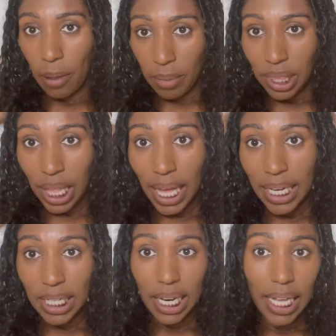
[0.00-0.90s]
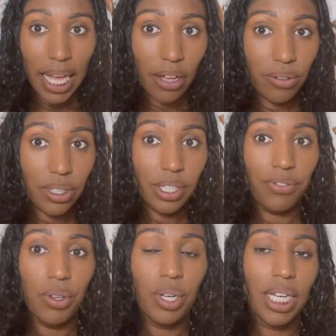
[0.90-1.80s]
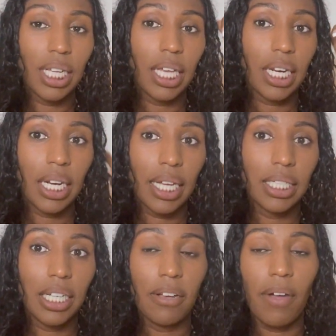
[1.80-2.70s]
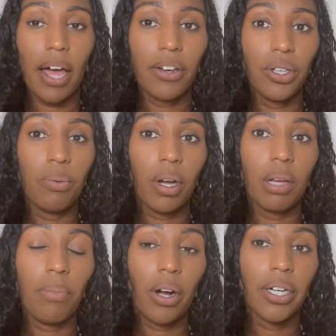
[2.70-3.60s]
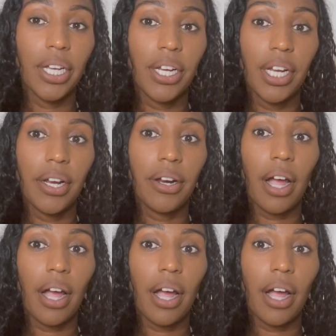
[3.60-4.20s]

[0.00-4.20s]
line layouts if you need to get an idea of how you want to part your hair.